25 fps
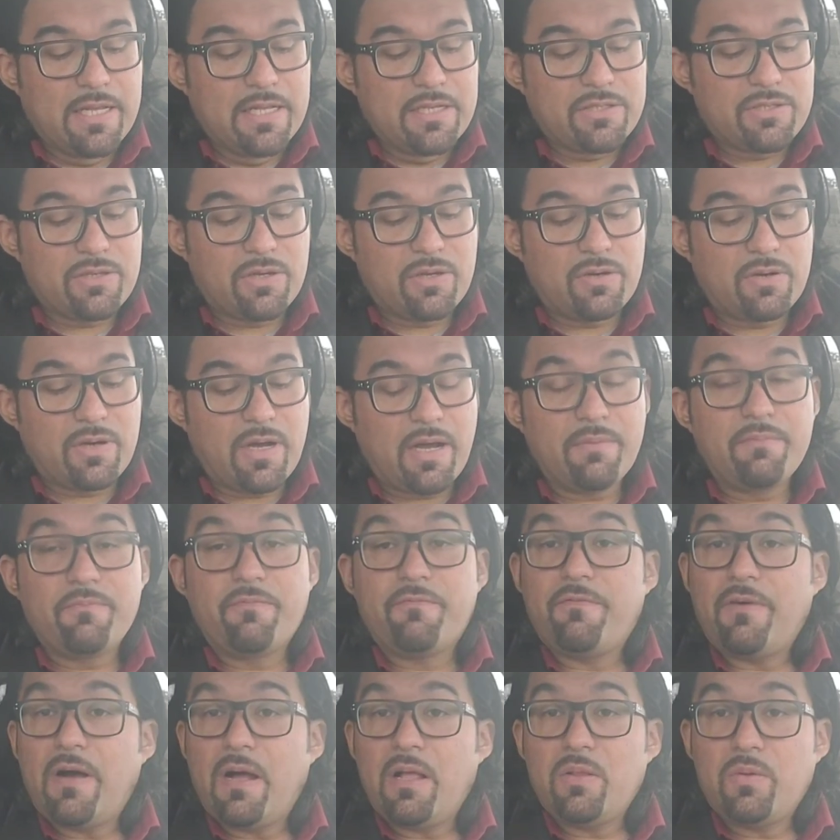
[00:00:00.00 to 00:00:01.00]
So I'll
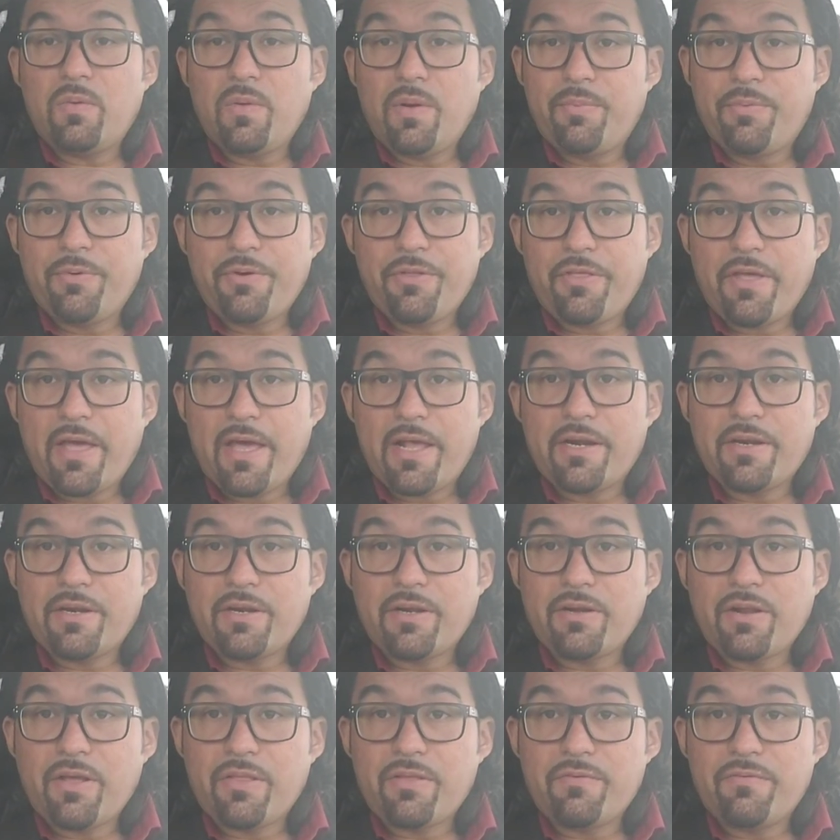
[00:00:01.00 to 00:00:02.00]
follow up with that in
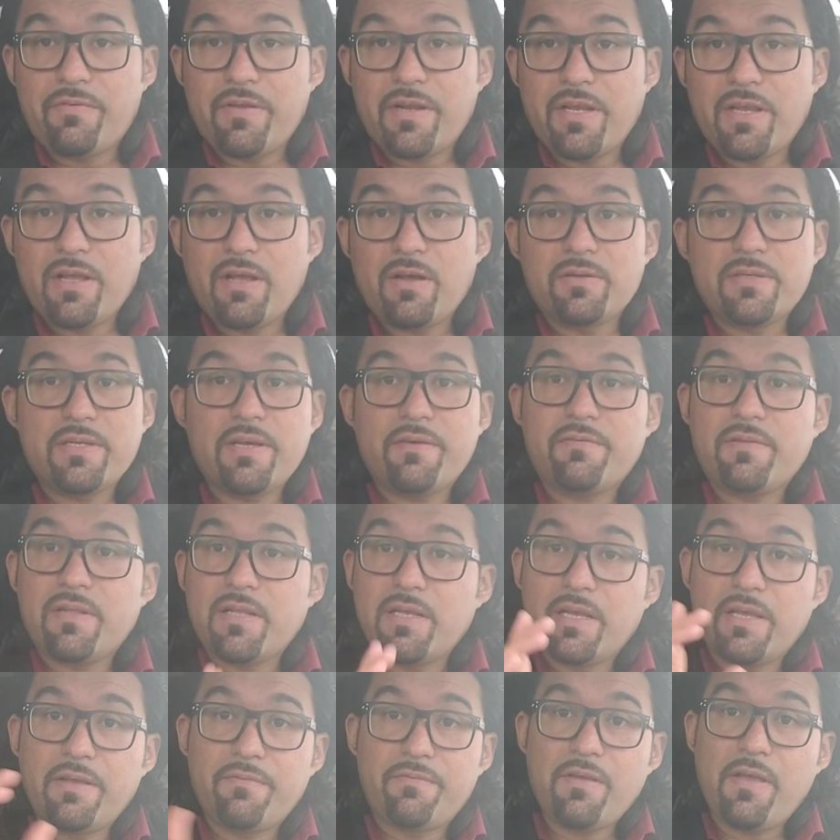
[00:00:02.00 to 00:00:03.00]
another video.
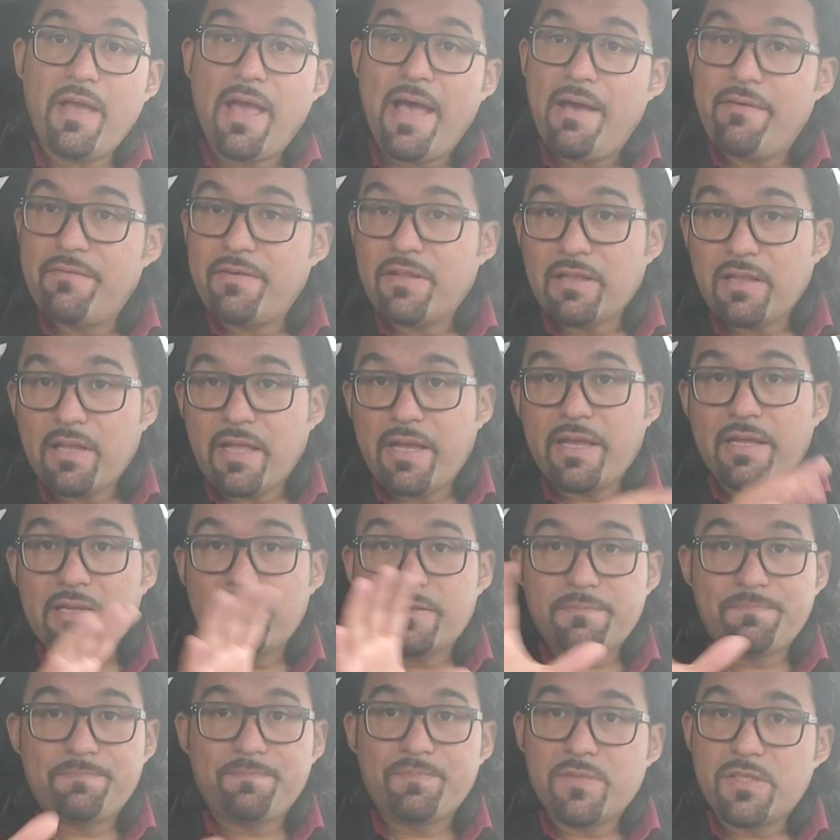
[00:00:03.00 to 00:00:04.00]
Definitely, if you haven't
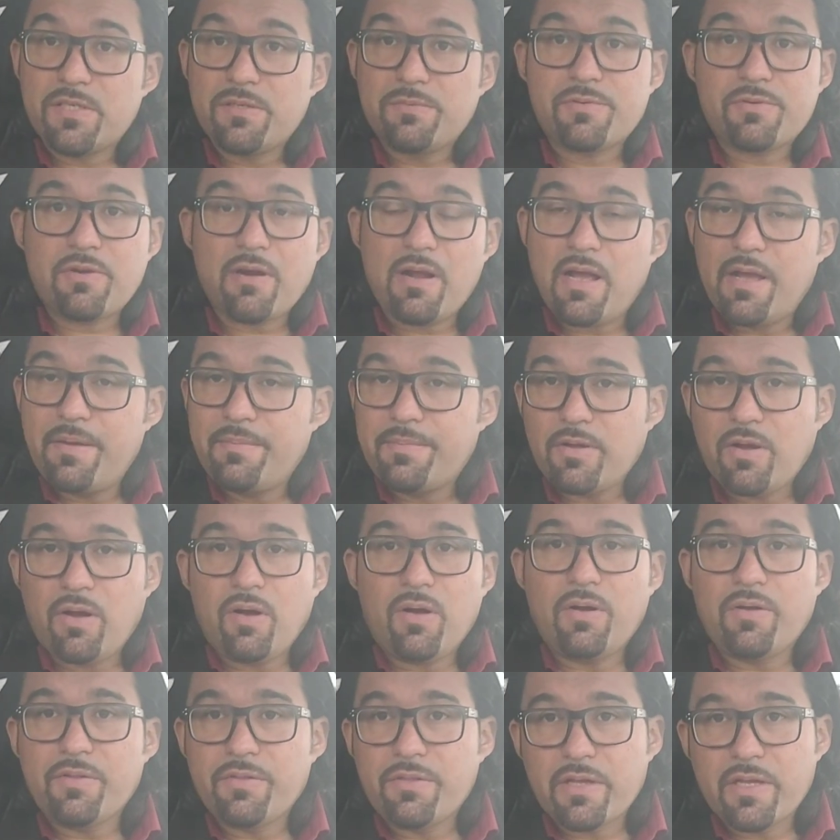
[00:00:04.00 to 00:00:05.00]
liked, subscribed,
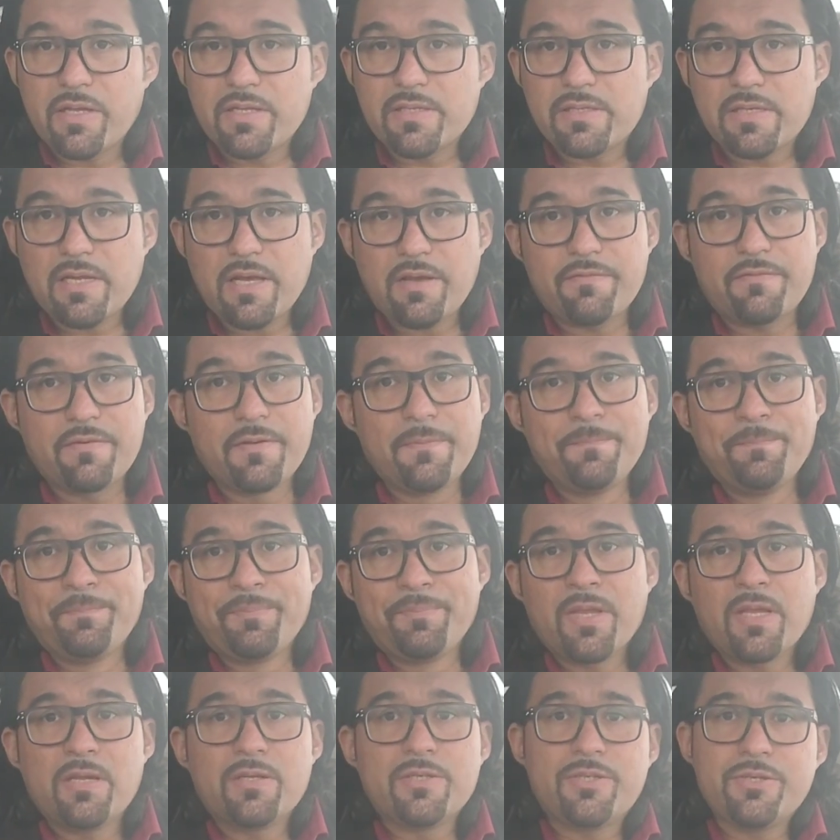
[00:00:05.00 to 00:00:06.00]
all the good stuff,
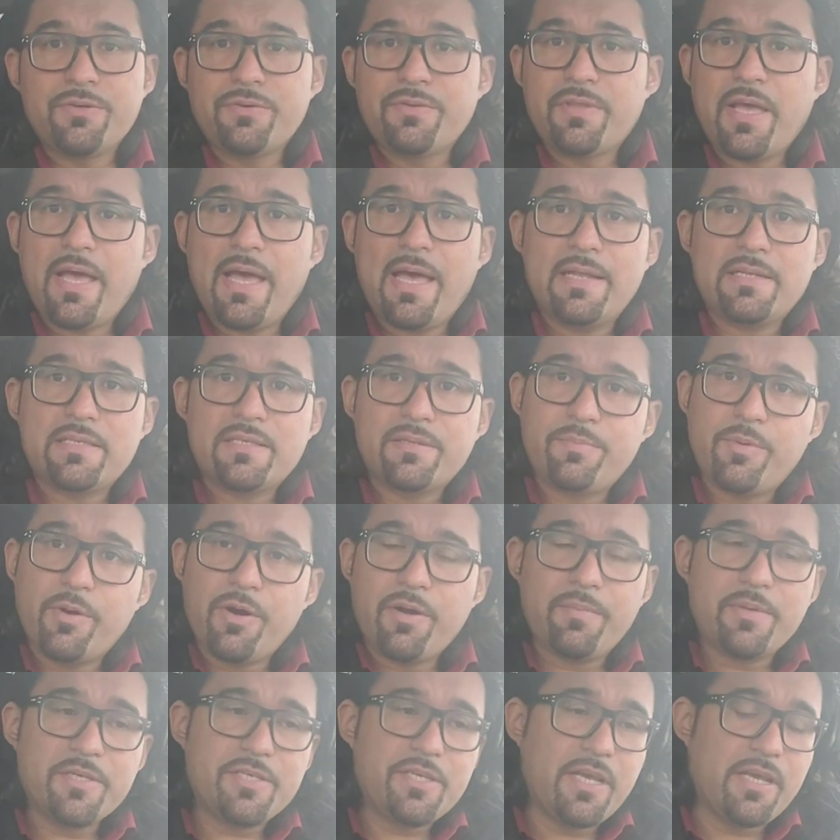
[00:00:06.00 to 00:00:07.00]
do that.
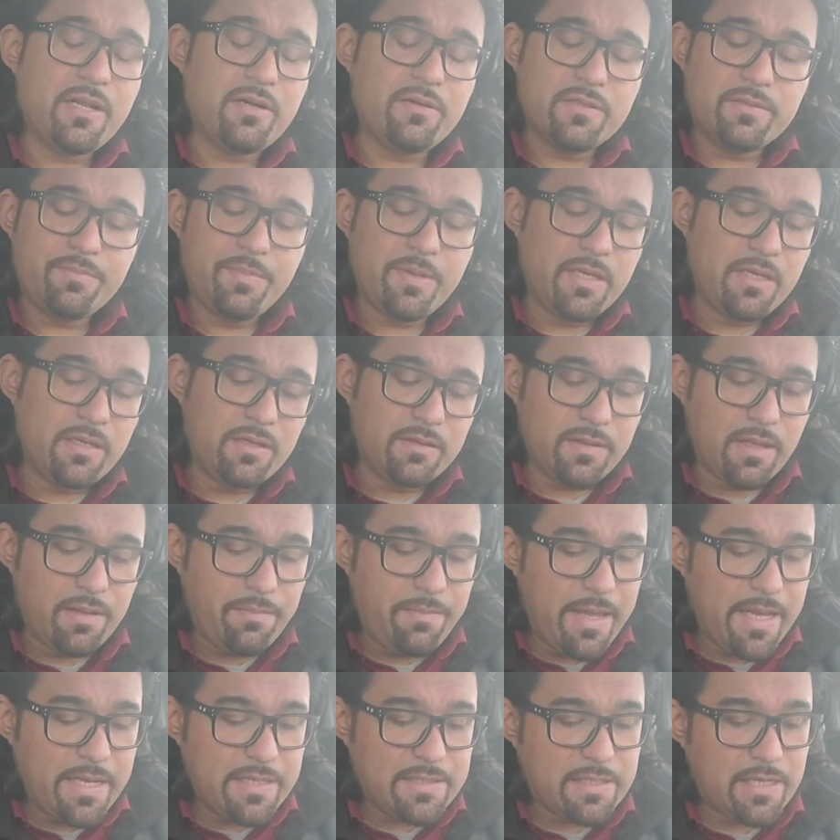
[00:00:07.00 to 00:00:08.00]
Support my channel. It'd be
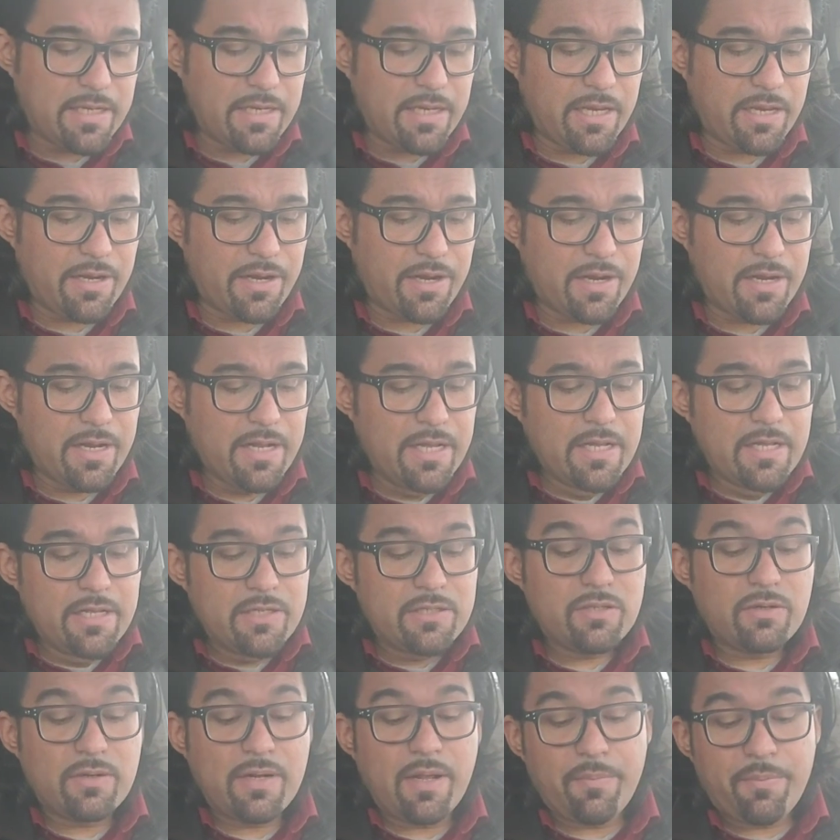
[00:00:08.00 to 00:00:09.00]
amazing here.
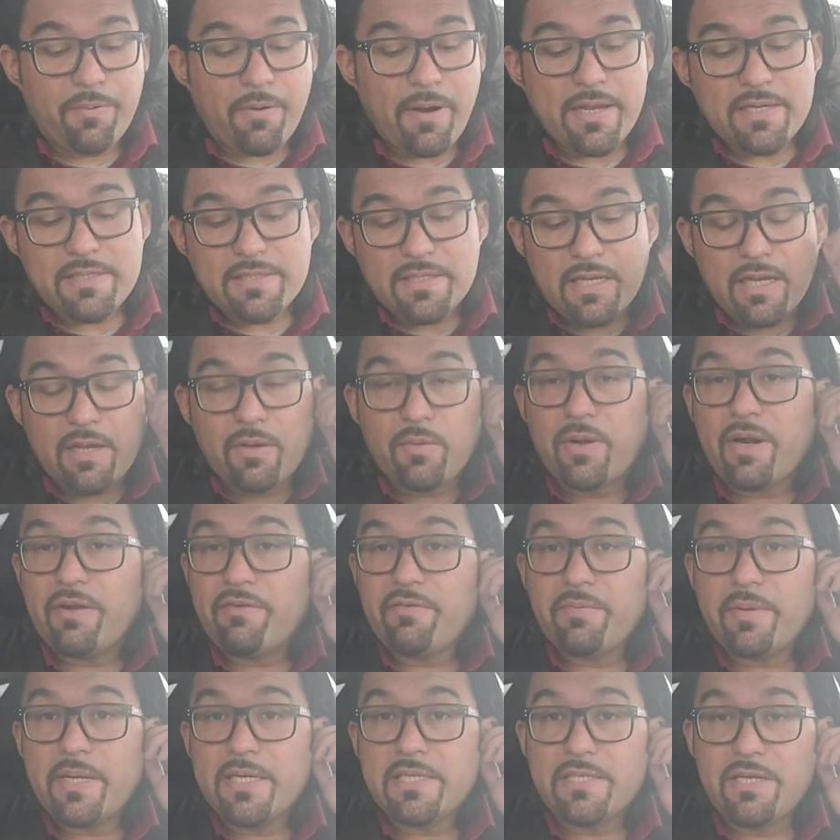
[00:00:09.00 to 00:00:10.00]
So now pricing, what
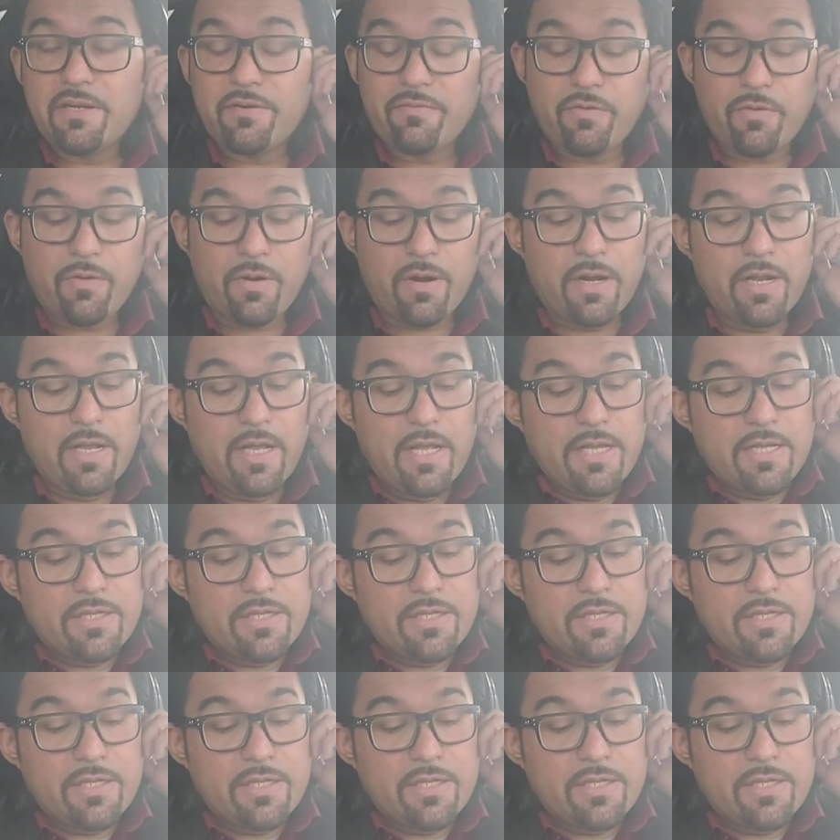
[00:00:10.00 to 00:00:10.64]
everybody's here for.